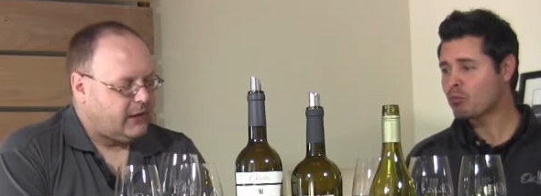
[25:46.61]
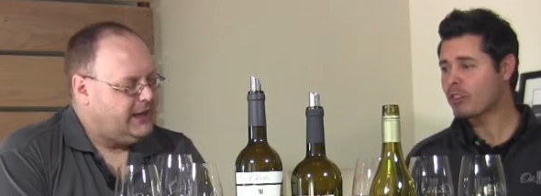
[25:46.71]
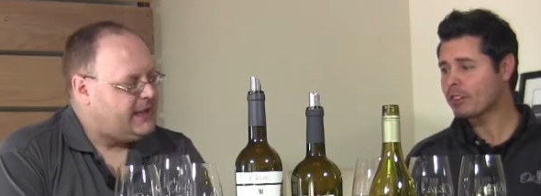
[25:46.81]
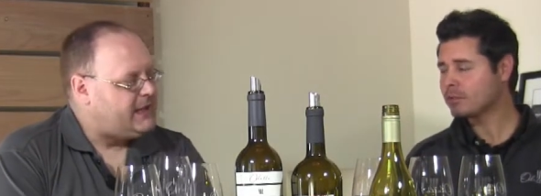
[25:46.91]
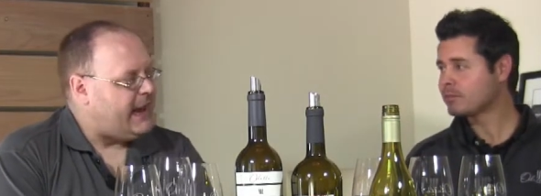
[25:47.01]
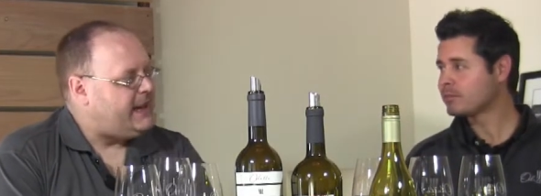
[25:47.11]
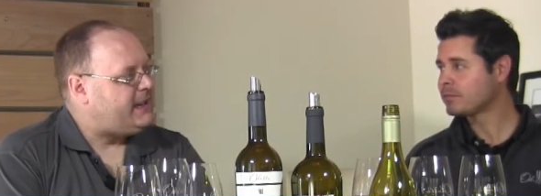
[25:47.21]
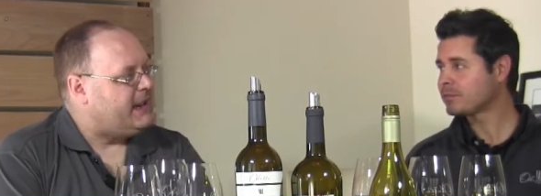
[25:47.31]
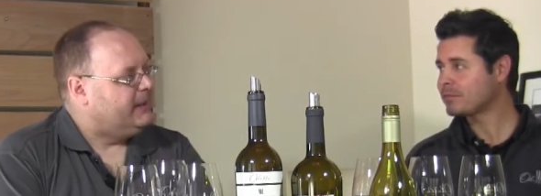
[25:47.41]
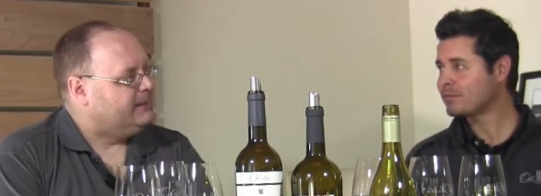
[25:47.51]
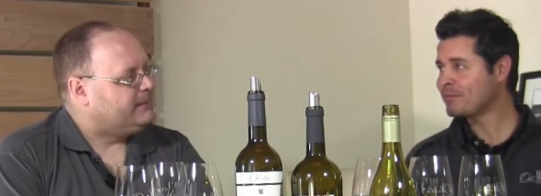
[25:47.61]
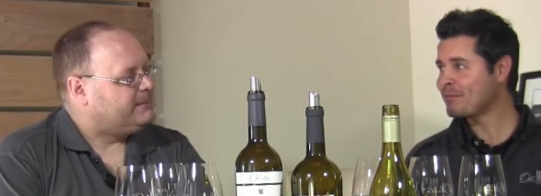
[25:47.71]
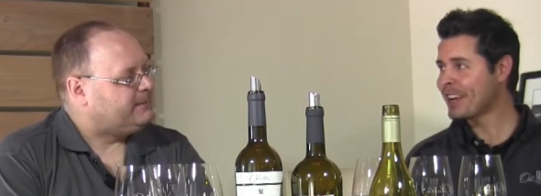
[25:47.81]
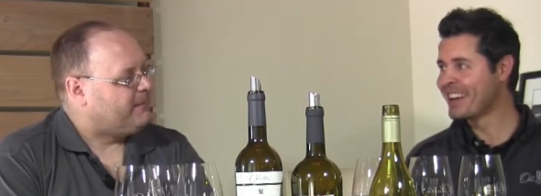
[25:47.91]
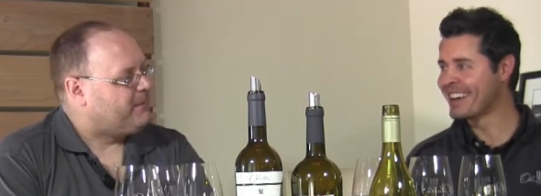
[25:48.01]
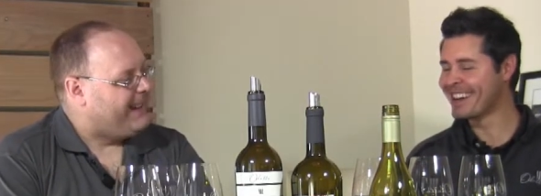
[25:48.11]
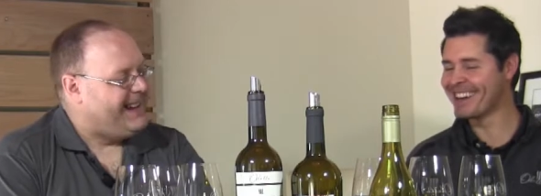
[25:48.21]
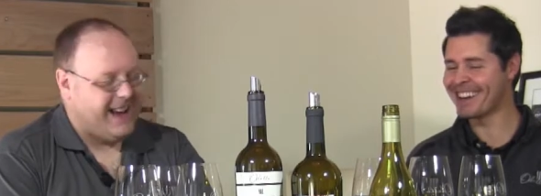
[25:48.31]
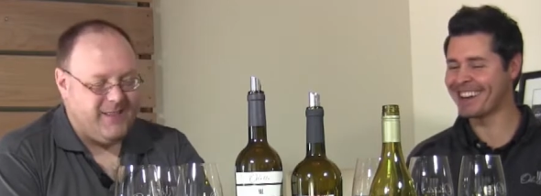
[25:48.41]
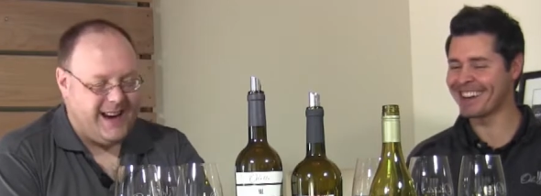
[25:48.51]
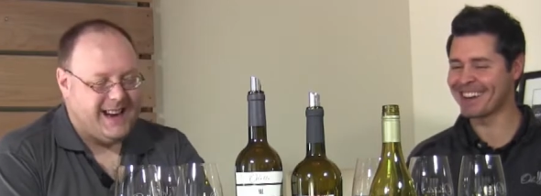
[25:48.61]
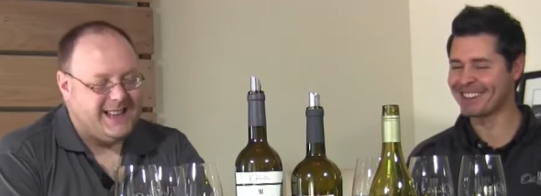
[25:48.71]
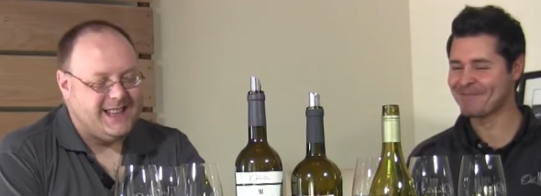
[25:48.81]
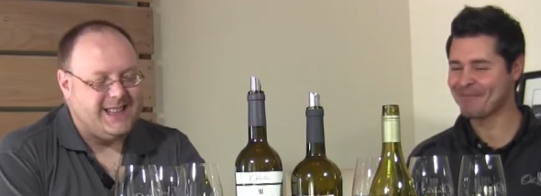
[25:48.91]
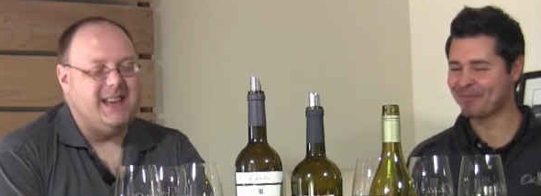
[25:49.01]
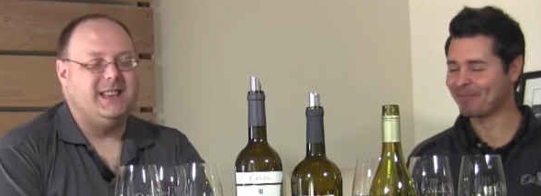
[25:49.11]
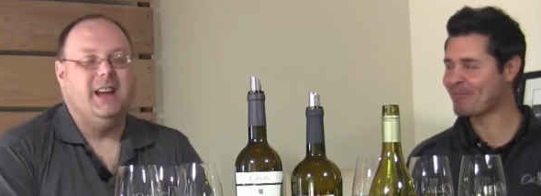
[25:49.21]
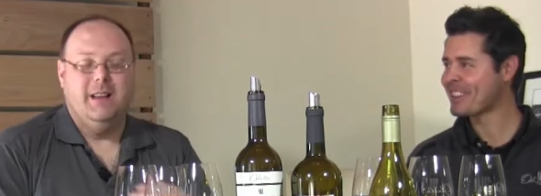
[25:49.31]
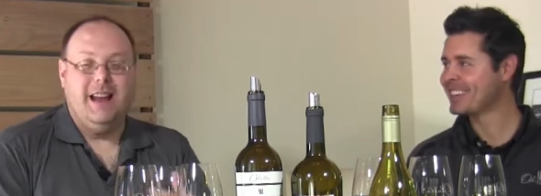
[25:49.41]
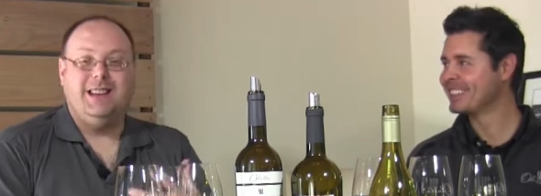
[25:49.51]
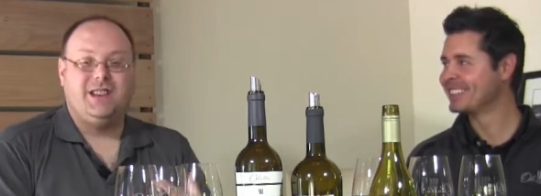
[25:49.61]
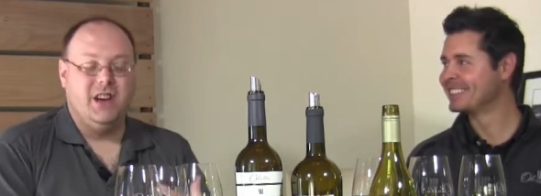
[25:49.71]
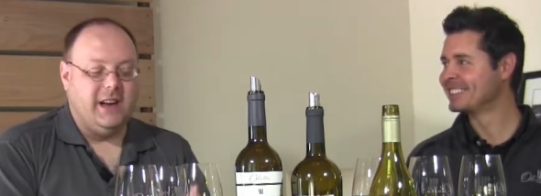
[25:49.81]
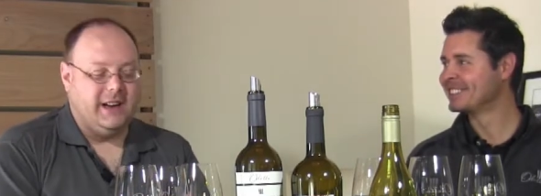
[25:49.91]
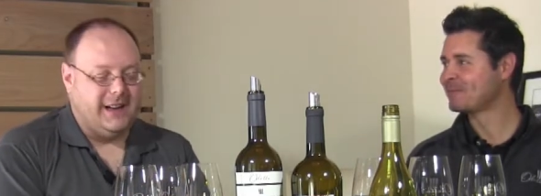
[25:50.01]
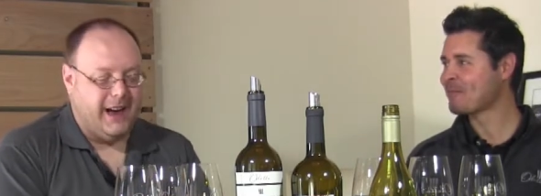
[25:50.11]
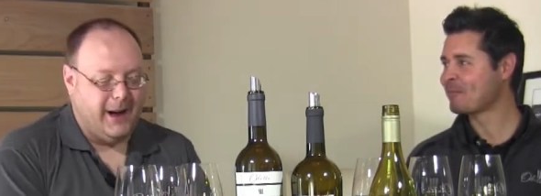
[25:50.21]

Speaker 1: This is tasty. I mean, this is, it's good.